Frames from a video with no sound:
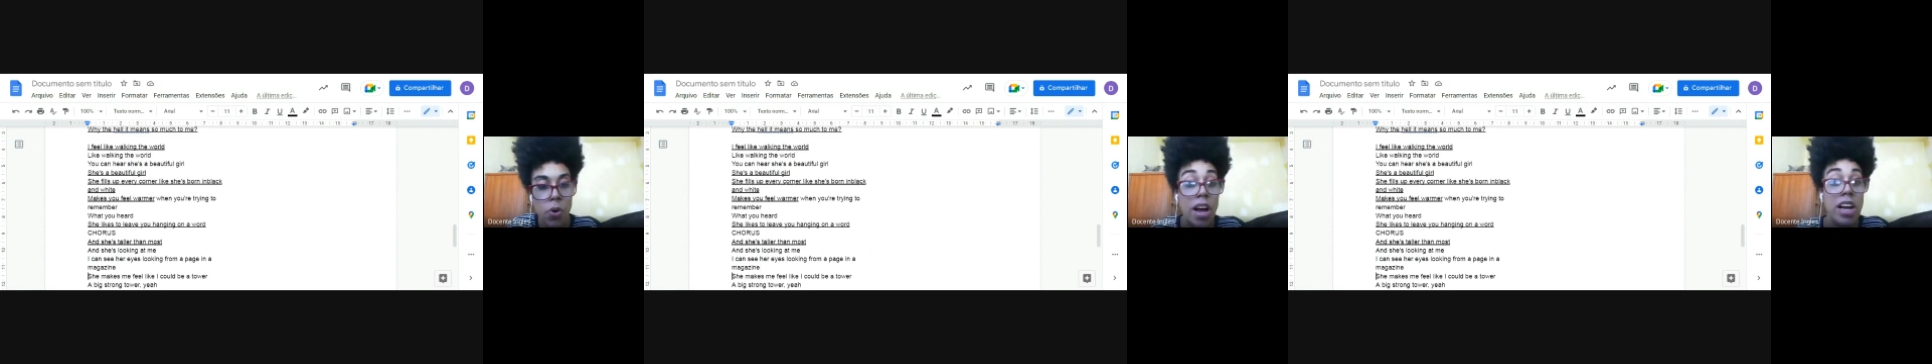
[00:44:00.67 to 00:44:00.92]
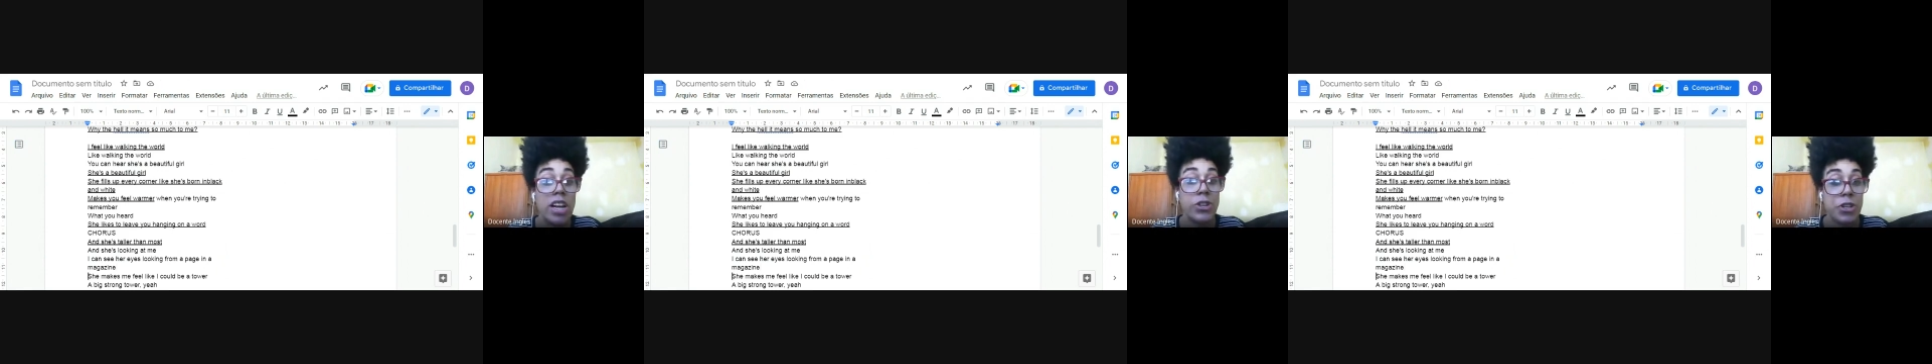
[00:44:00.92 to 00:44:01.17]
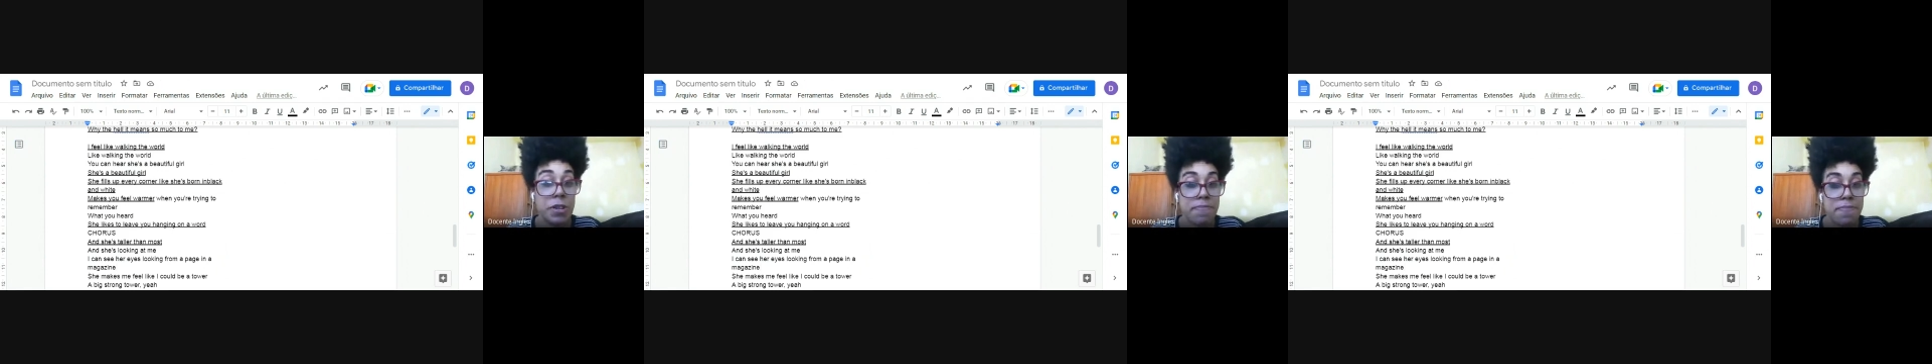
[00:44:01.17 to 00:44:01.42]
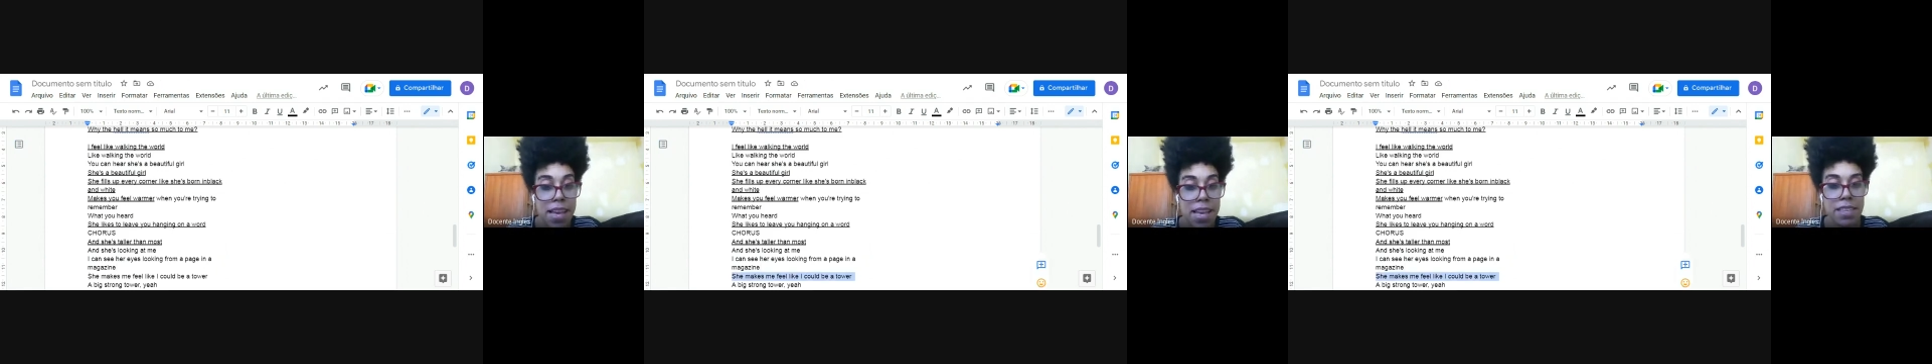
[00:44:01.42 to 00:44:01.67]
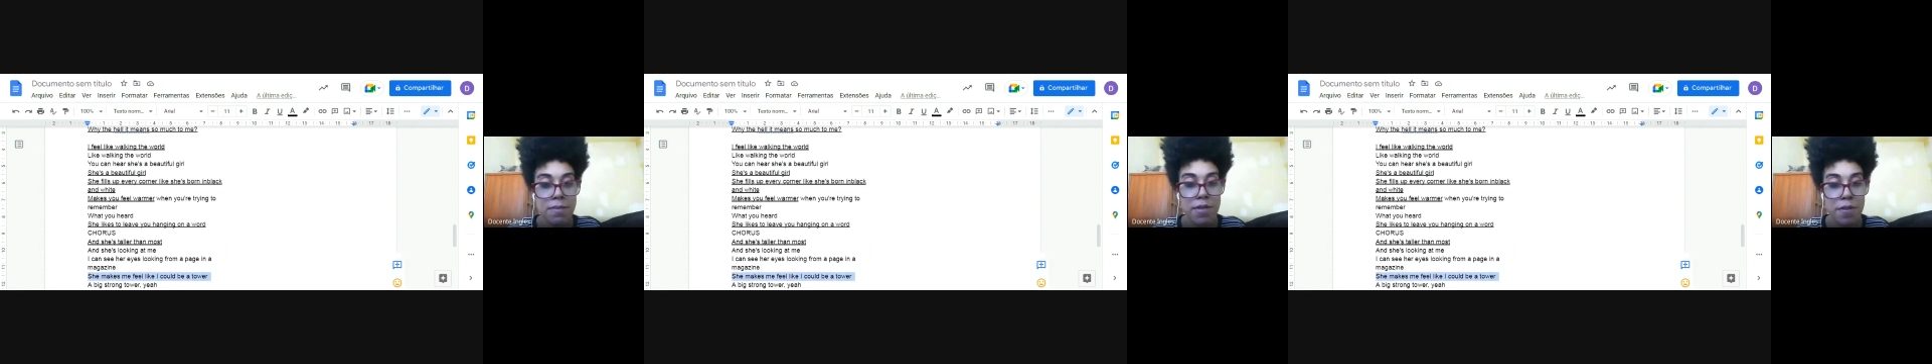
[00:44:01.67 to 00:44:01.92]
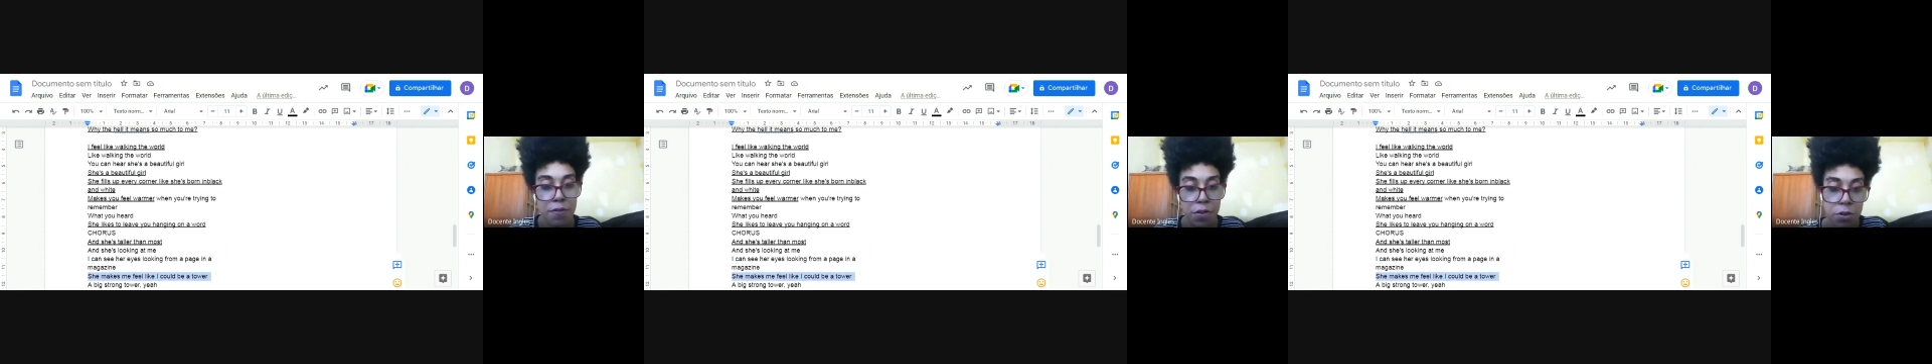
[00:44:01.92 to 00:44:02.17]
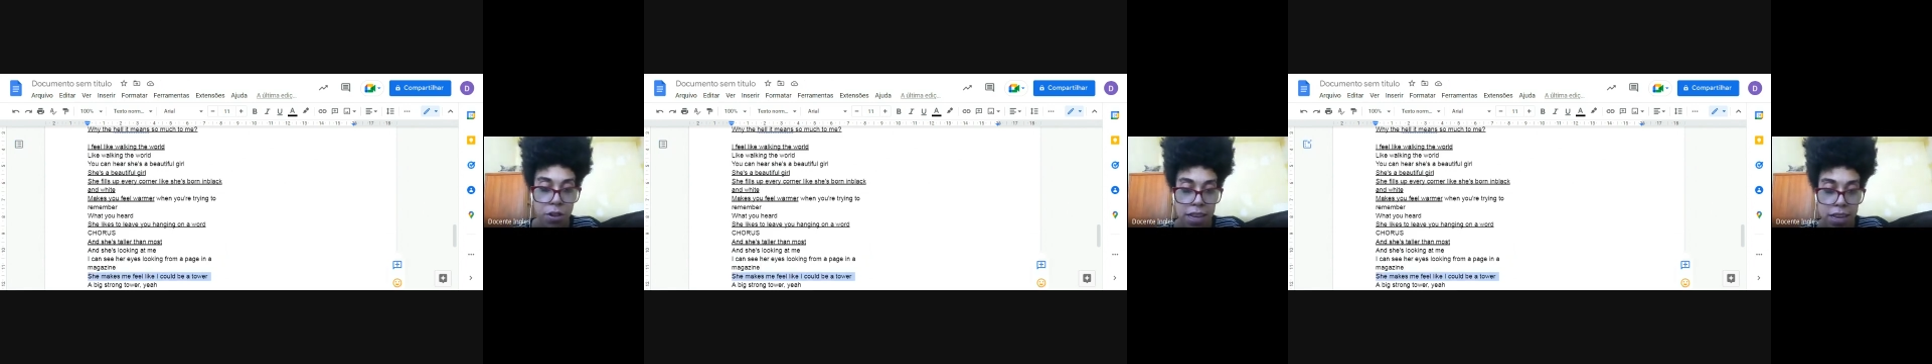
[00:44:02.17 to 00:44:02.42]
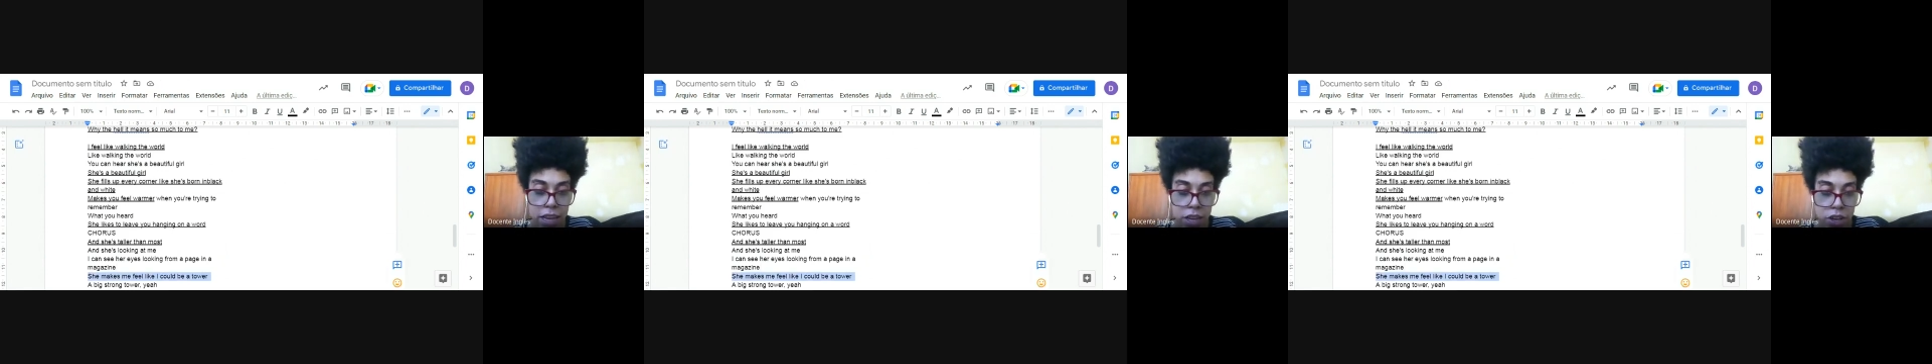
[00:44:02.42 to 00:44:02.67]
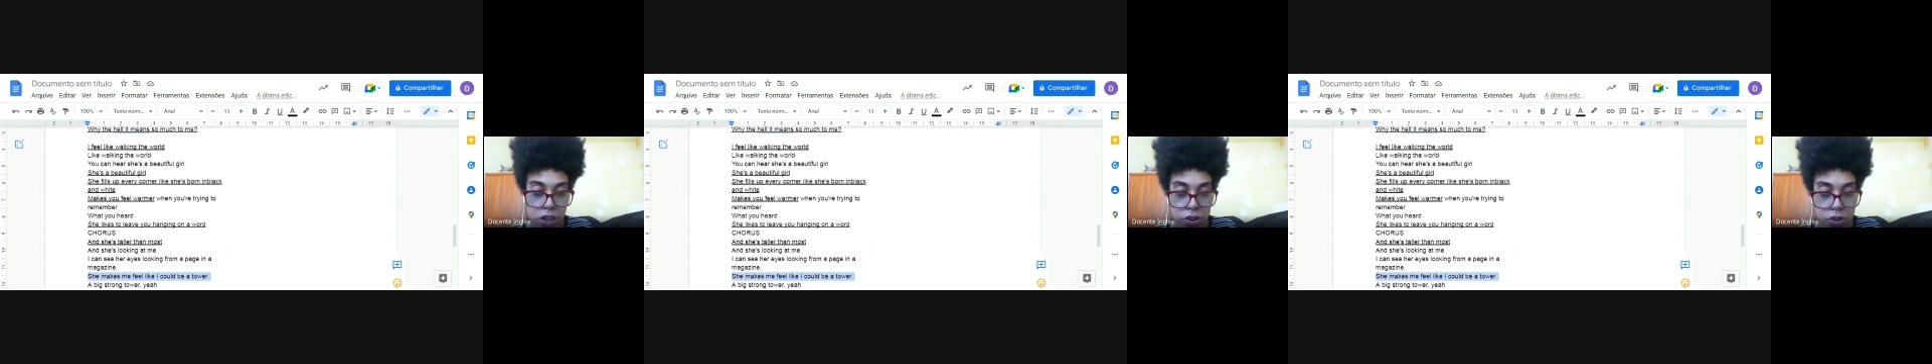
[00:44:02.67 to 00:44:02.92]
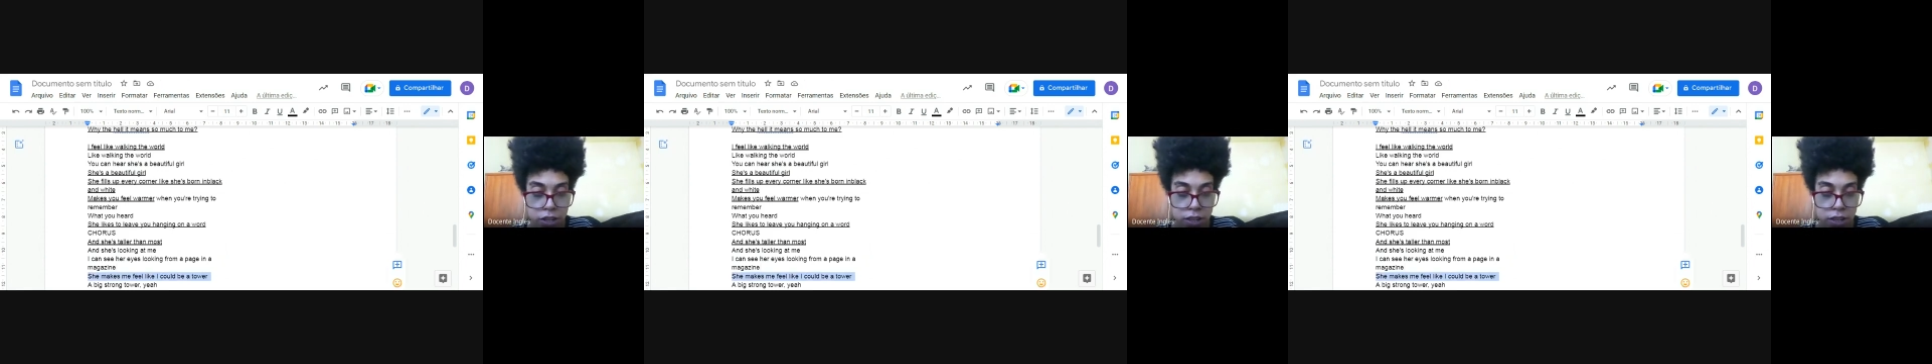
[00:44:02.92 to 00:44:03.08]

She makes me feel like I could.